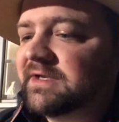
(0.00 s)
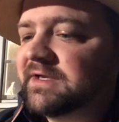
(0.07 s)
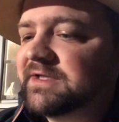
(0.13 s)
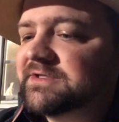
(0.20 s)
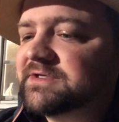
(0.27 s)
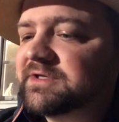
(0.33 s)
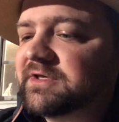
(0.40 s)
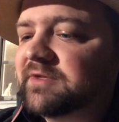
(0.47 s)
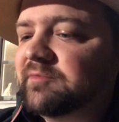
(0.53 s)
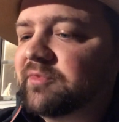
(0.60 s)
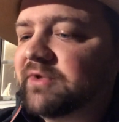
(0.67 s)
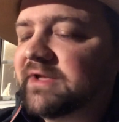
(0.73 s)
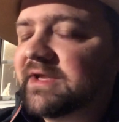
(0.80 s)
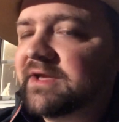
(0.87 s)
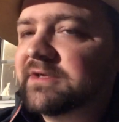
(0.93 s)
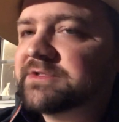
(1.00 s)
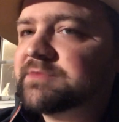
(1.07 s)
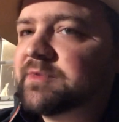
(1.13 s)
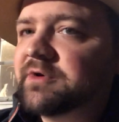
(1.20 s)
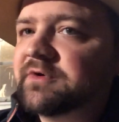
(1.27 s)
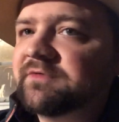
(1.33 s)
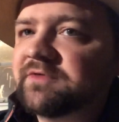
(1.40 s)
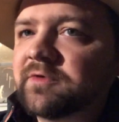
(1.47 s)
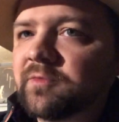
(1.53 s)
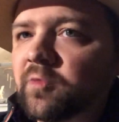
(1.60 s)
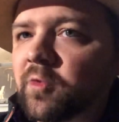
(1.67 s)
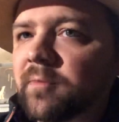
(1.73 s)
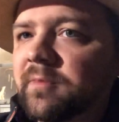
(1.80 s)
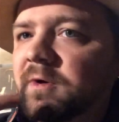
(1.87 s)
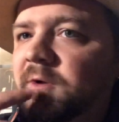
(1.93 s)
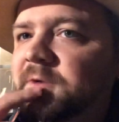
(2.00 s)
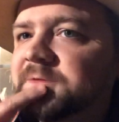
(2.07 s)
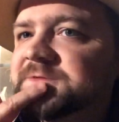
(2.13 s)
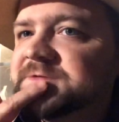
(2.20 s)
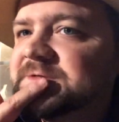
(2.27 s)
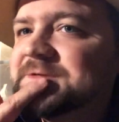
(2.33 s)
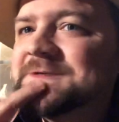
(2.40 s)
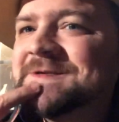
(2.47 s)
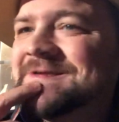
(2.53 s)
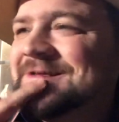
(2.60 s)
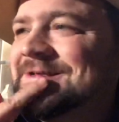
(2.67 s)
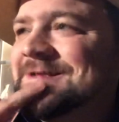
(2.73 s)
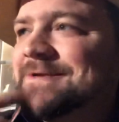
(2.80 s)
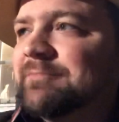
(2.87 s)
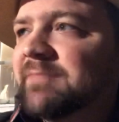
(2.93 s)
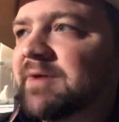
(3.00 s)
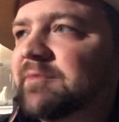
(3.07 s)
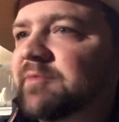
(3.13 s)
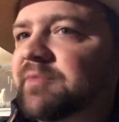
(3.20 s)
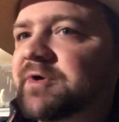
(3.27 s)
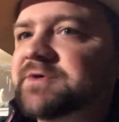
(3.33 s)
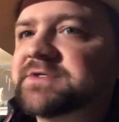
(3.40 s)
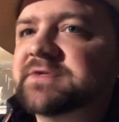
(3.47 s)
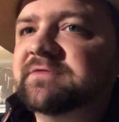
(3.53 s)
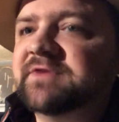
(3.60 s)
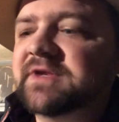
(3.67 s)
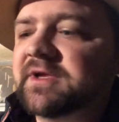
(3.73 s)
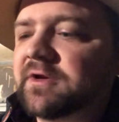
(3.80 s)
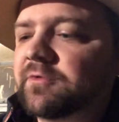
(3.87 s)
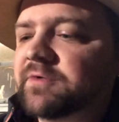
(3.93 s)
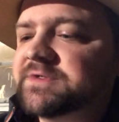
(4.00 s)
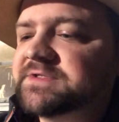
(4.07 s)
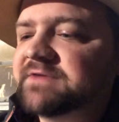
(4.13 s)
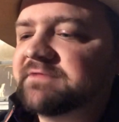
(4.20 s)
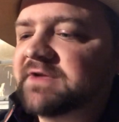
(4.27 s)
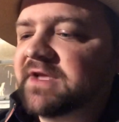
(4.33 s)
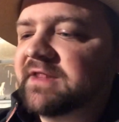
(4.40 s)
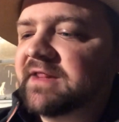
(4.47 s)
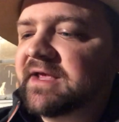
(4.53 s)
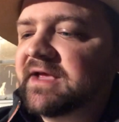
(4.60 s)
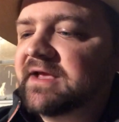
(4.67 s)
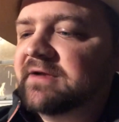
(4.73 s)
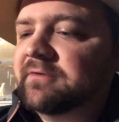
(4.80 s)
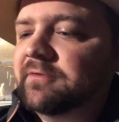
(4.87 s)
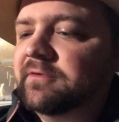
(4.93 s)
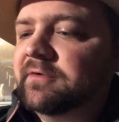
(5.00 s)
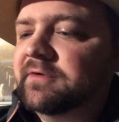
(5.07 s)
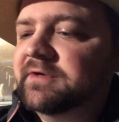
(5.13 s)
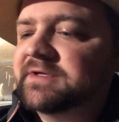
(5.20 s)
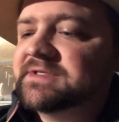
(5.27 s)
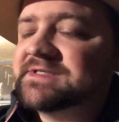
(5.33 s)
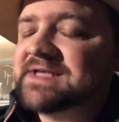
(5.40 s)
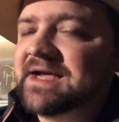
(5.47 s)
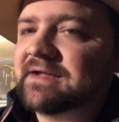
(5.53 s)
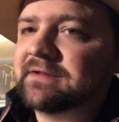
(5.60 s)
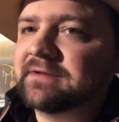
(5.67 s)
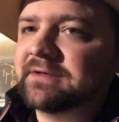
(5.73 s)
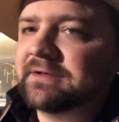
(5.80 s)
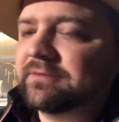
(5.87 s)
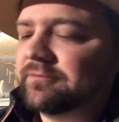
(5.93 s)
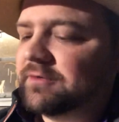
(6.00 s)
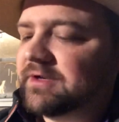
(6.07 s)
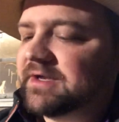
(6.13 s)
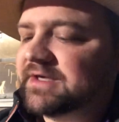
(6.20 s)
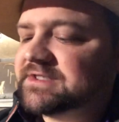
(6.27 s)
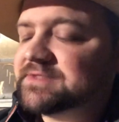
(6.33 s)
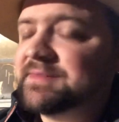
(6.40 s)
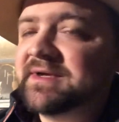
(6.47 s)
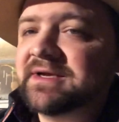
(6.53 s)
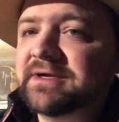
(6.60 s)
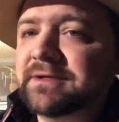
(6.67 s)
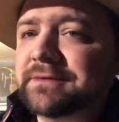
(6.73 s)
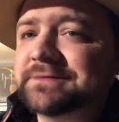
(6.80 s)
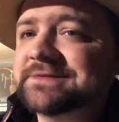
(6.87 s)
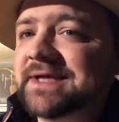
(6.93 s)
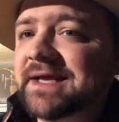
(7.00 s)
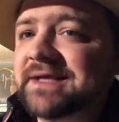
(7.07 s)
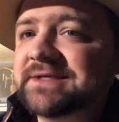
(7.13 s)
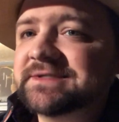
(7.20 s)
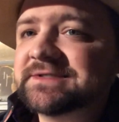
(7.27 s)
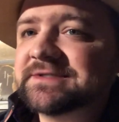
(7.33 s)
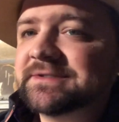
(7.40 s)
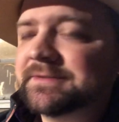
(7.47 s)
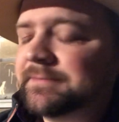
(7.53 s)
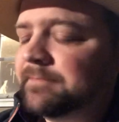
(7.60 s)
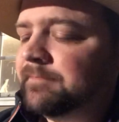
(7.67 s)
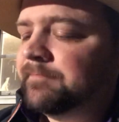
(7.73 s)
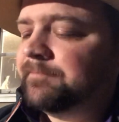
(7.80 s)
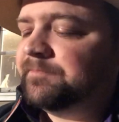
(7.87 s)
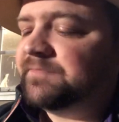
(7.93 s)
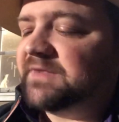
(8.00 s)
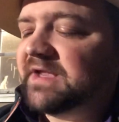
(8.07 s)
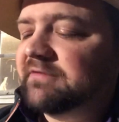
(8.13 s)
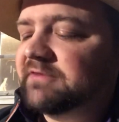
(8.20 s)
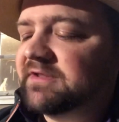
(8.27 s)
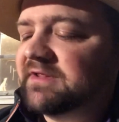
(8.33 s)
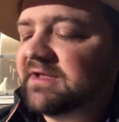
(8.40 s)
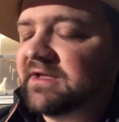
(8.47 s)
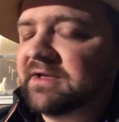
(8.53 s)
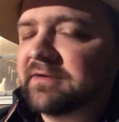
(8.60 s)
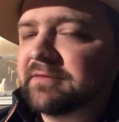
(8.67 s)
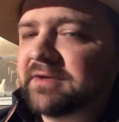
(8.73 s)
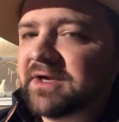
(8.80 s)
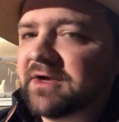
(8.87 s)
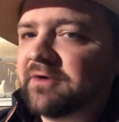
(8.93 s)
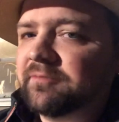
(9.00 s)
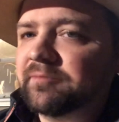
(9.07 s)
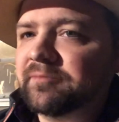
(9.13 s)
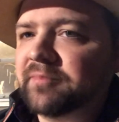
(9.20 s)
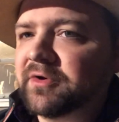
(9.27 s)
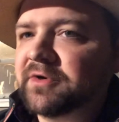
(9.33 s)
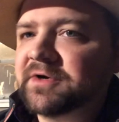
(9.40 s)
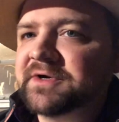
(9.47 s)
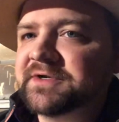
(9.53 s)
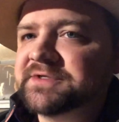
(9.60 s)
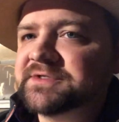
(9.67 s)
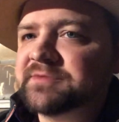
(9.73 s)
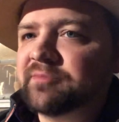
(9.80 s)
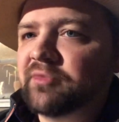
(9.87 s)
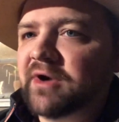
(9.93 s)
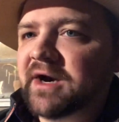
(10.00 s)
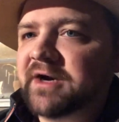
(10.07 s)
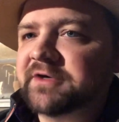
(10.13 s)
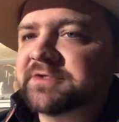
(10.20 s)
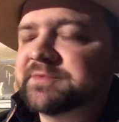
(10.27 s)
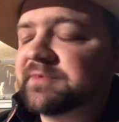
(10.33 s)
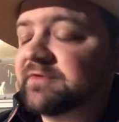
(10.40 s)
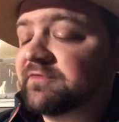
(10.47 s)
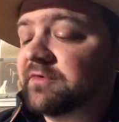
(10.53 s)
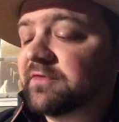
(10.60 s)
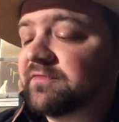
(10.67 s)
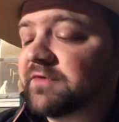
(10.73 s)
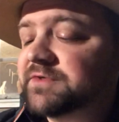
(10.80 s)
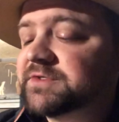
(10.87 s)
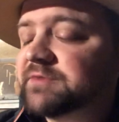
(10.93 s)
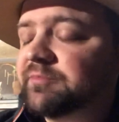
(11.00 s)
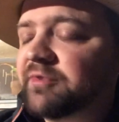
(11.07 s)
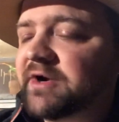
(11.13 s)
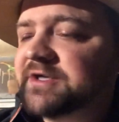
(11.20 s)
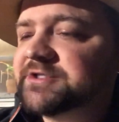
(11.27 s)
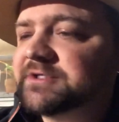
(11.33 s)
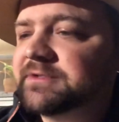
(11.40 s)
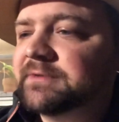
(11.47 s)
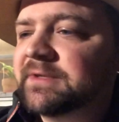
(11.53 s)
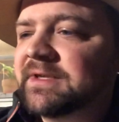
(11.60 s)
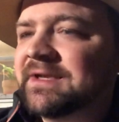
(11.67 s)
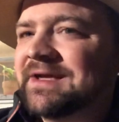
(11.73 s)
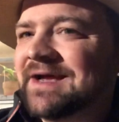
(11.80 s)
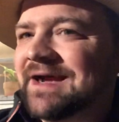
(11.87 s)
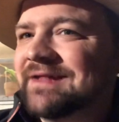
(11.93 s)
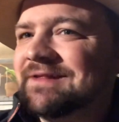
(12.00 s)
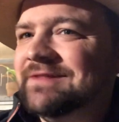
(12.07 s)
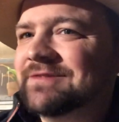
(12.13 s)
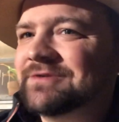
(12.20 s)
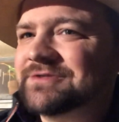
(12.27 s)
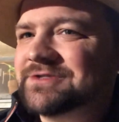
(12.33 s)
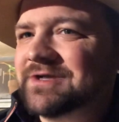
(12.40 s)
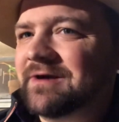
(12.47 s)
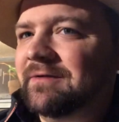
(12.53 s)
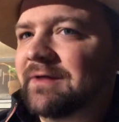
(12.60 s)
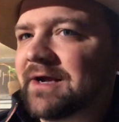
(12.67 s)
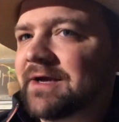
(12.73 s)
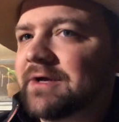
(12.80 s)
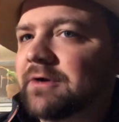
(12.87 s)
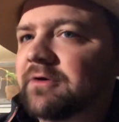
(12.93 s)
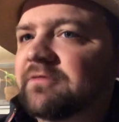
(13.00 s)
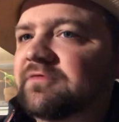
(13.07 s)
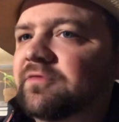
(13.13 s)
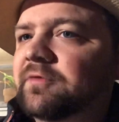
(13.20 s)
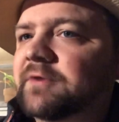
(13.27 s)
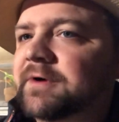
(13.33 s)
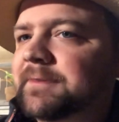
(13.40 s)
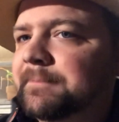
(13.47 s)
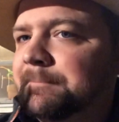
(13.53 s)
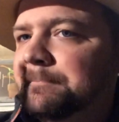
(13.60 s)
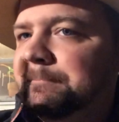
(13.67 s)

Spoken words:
It's a good blend. I'll smoke a few more bowls and maybe post a video once I've done that on exactly what I smell, taste, everything, and I'll burn it in some briars. But for a first impression, I think there's a lot going for it.